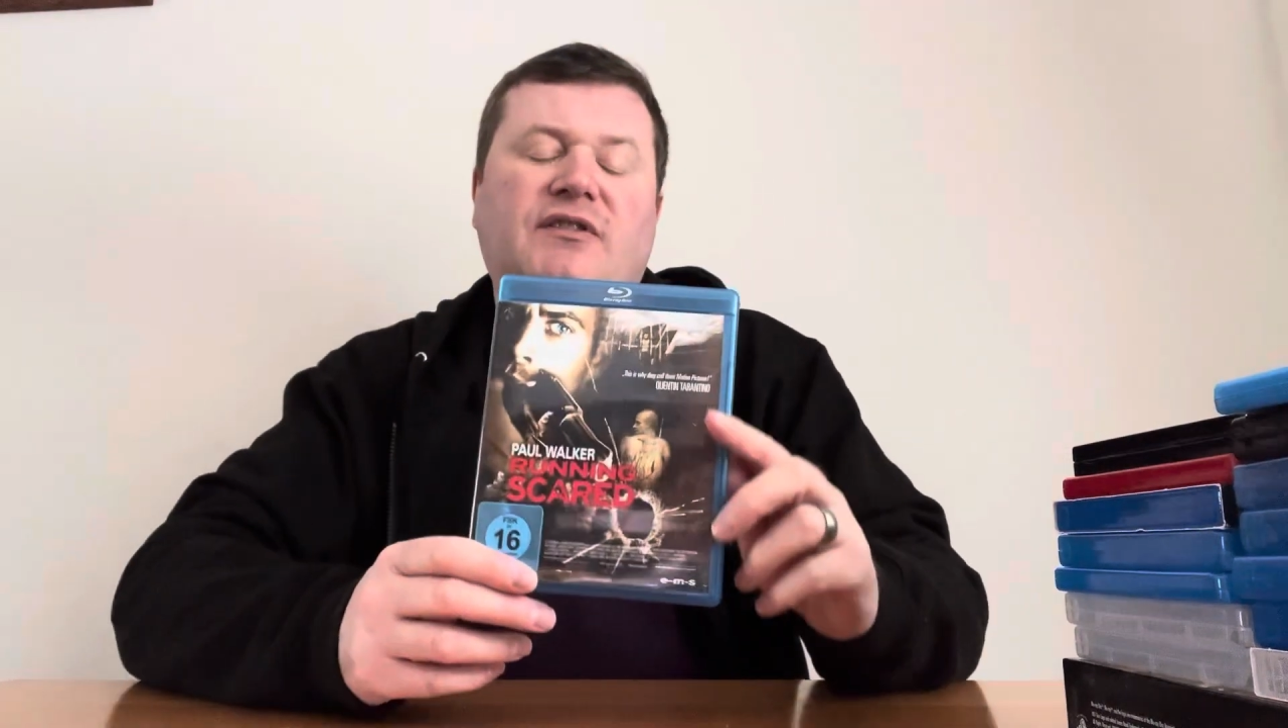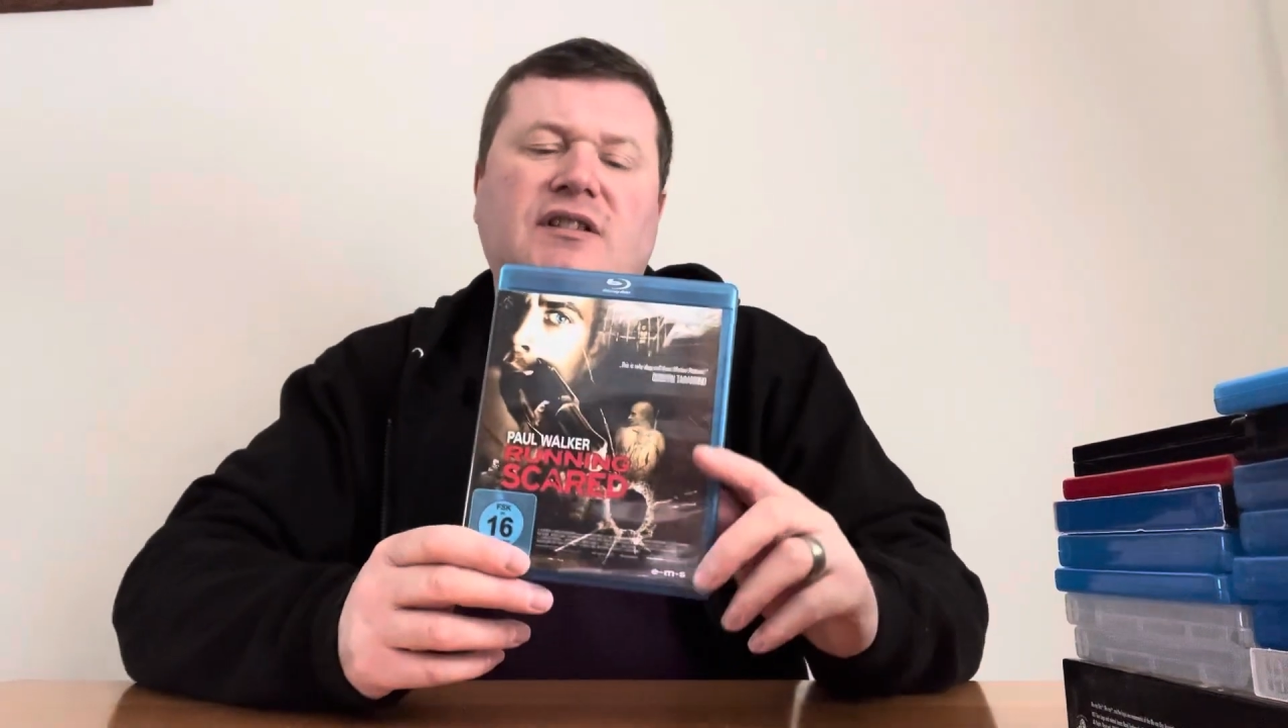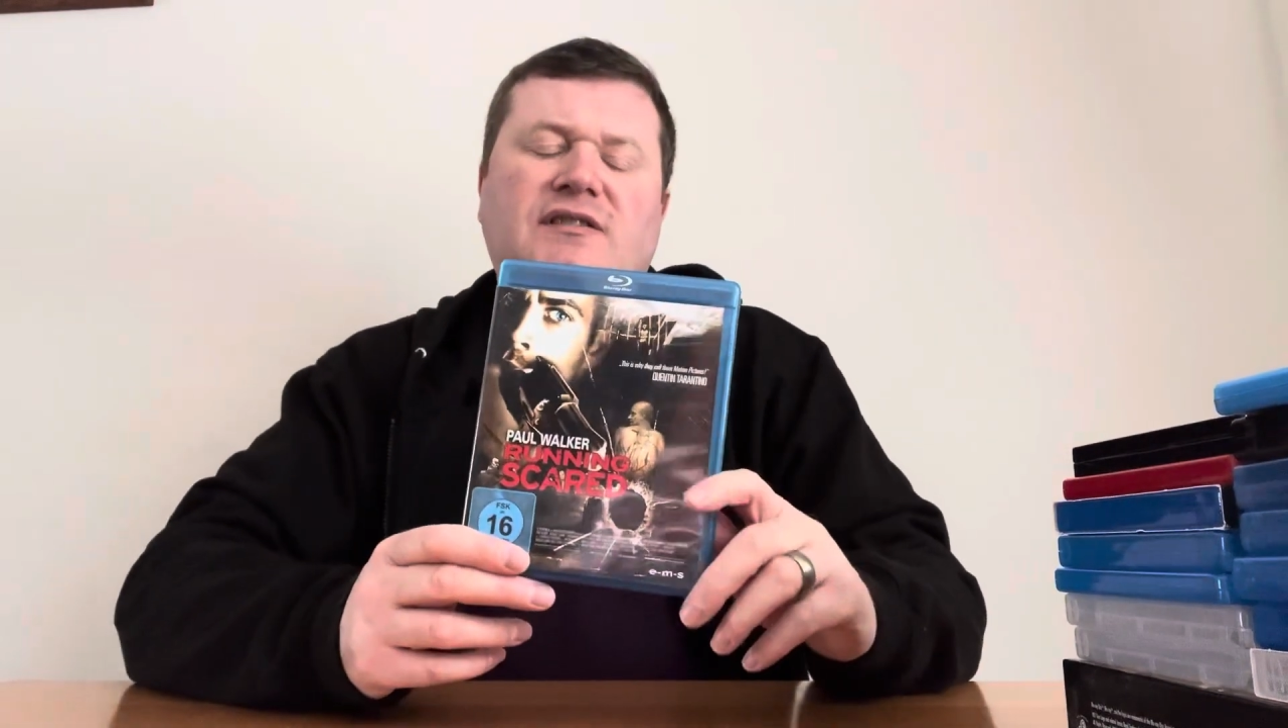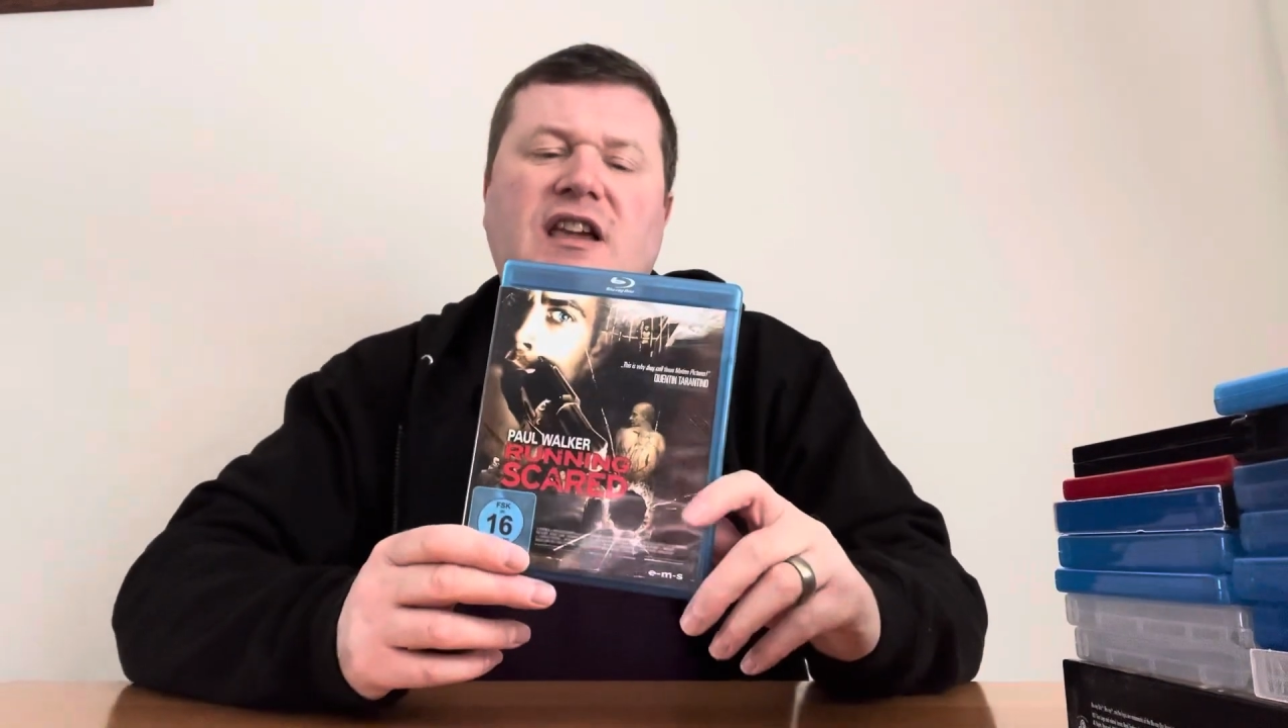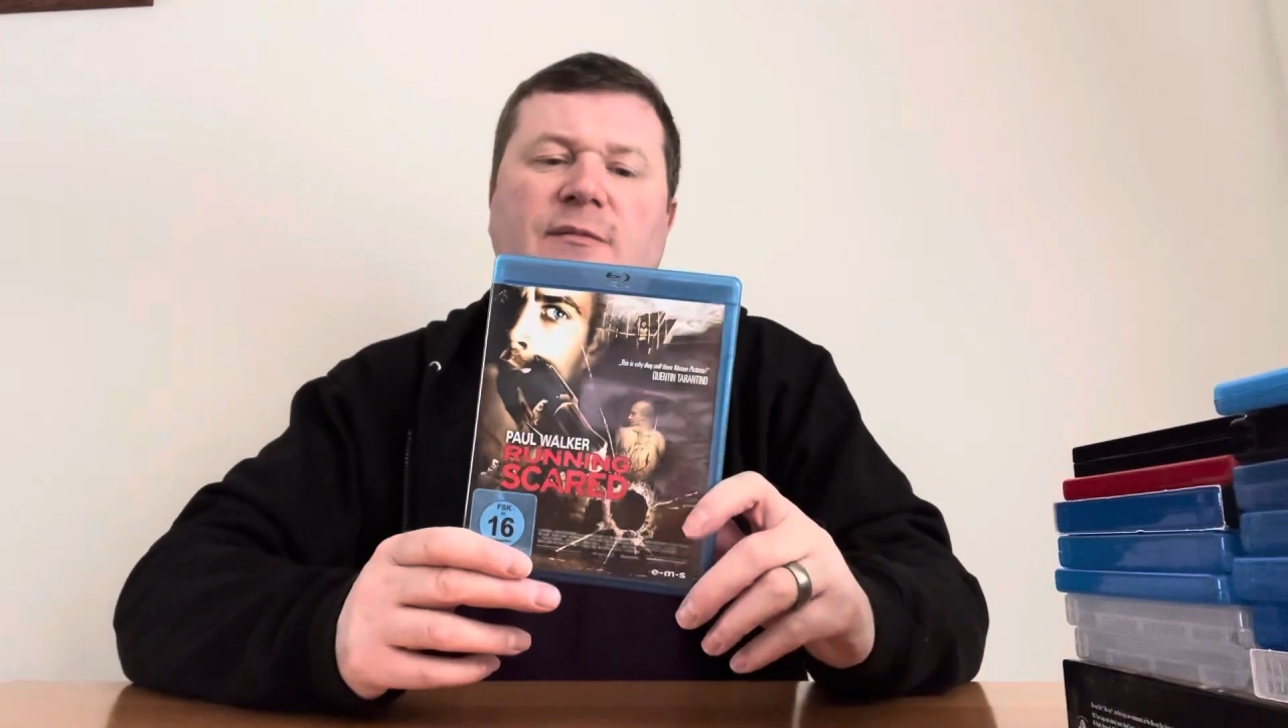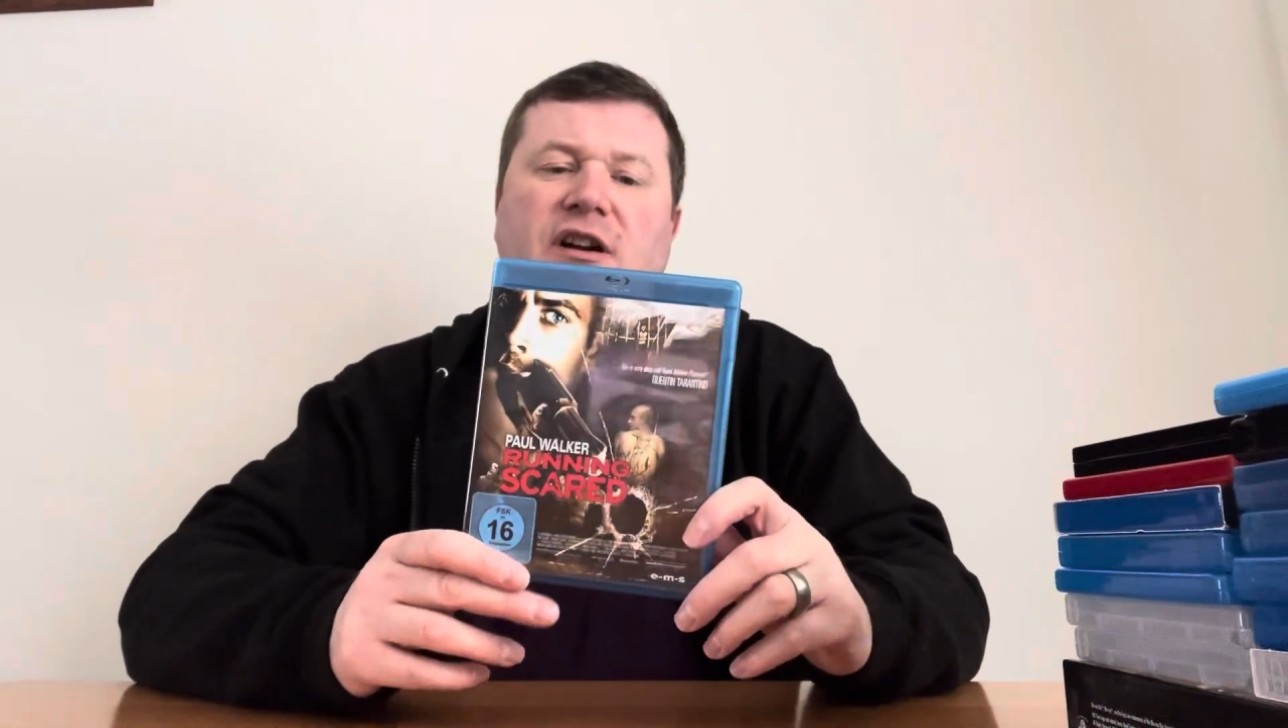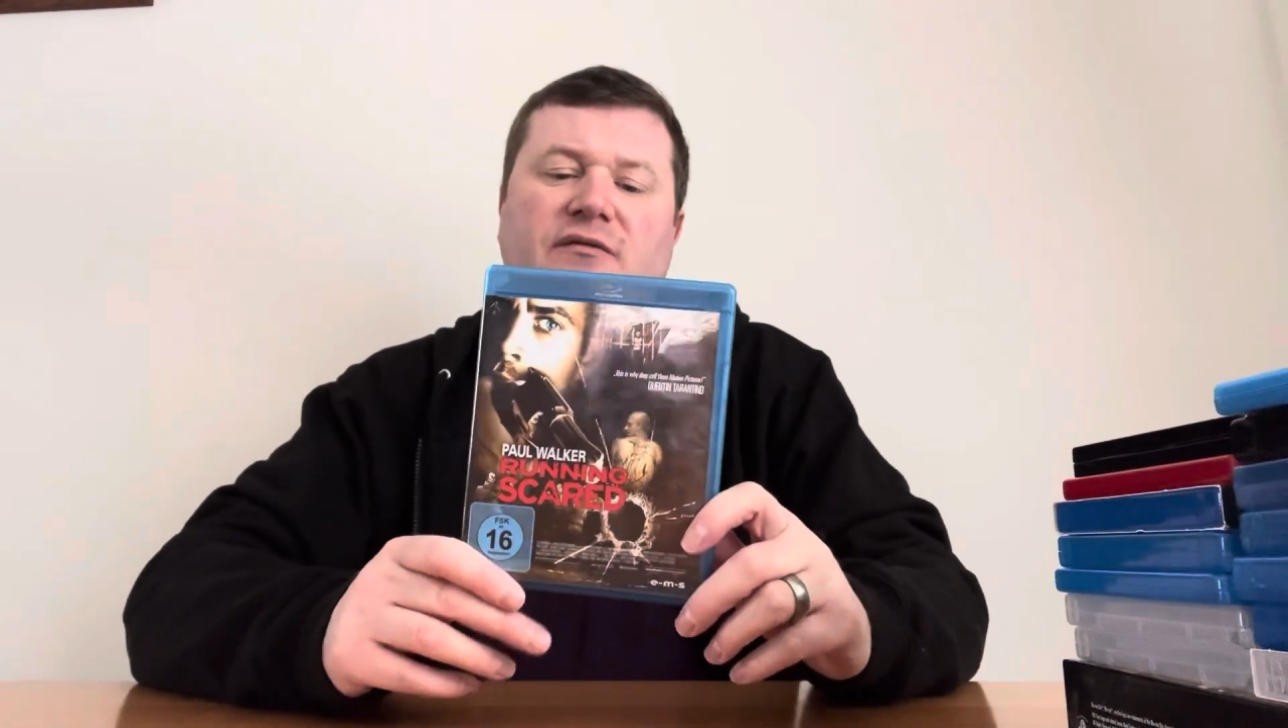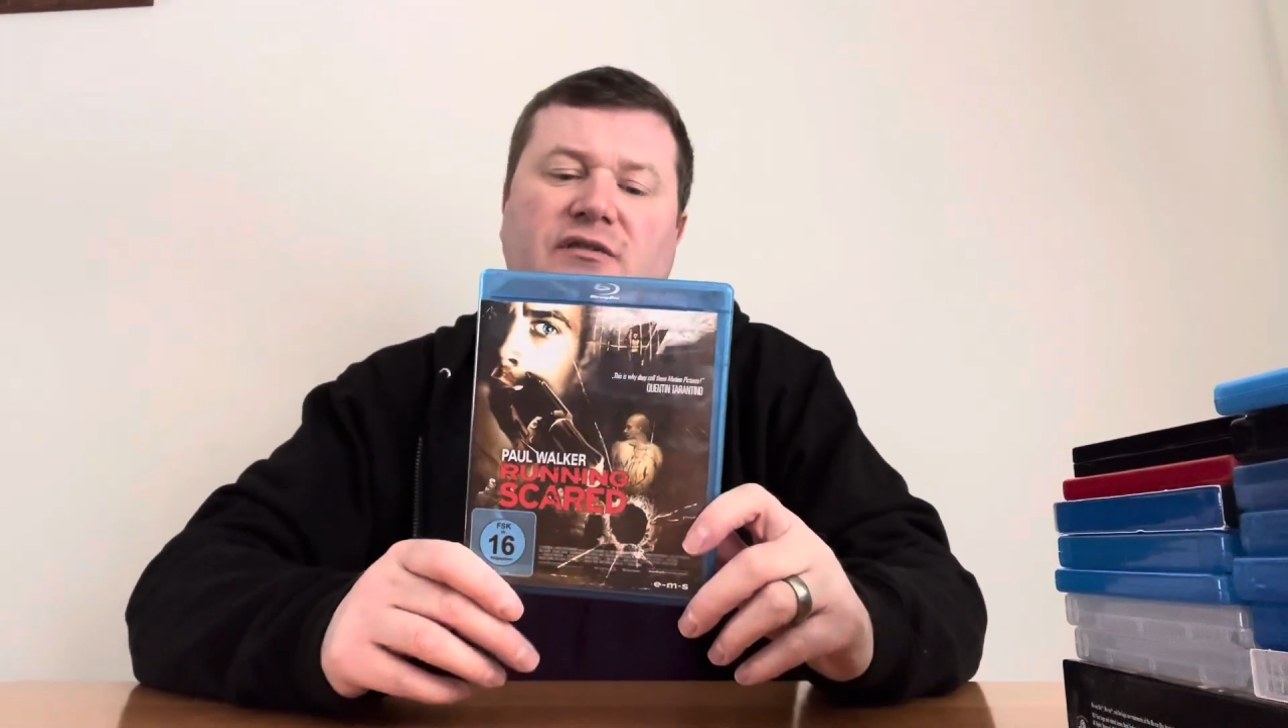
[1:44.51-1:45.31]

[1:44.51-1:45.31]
think this came out